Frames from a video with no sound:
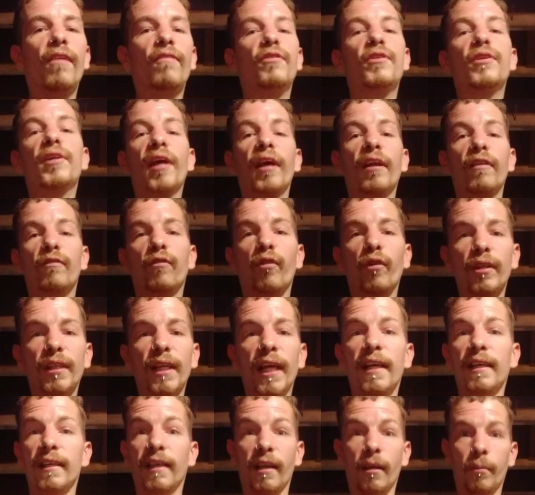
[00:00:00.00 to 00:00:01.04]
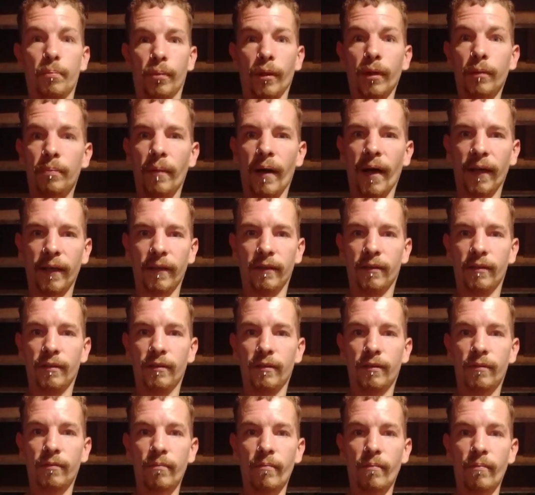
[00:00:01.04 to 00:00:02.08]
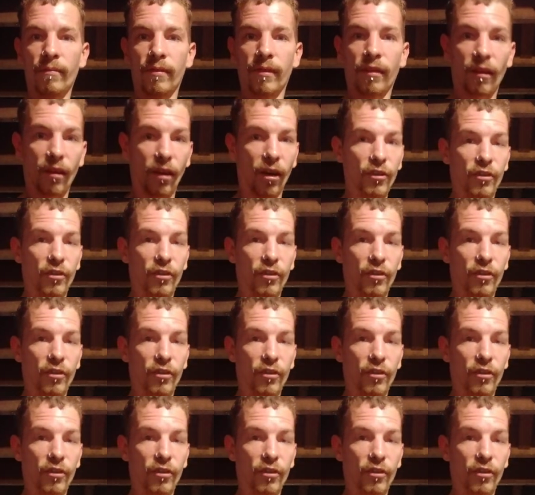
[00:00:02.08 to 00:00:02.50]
if you can't afford that, get a book bag. A